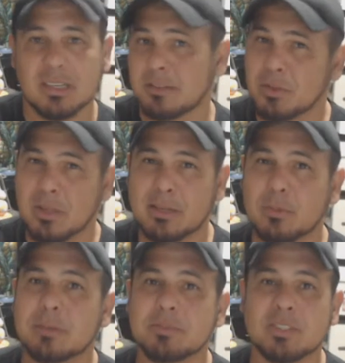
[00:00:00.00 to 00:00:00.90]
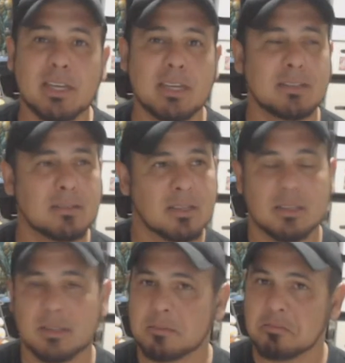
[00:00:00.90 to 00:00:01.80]
If you like what I'm saying,
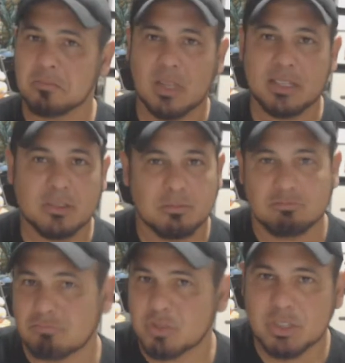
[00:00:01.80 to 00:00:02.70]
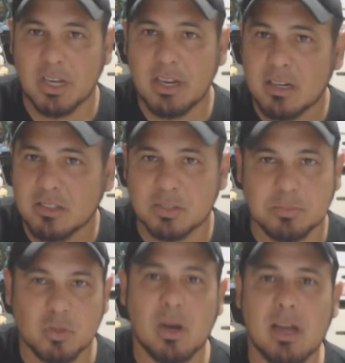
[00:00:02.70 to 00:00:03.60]
like, share,
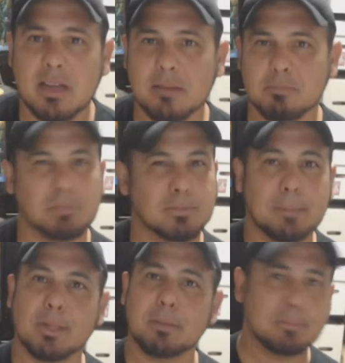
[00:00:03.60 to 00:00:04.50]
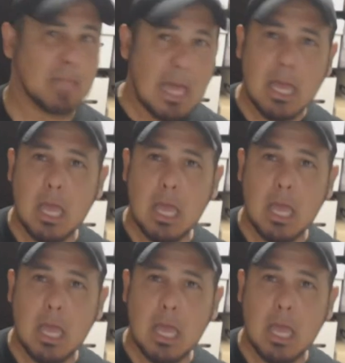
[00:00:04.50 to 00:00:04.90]
subscribe, blah, blah, blah, blah.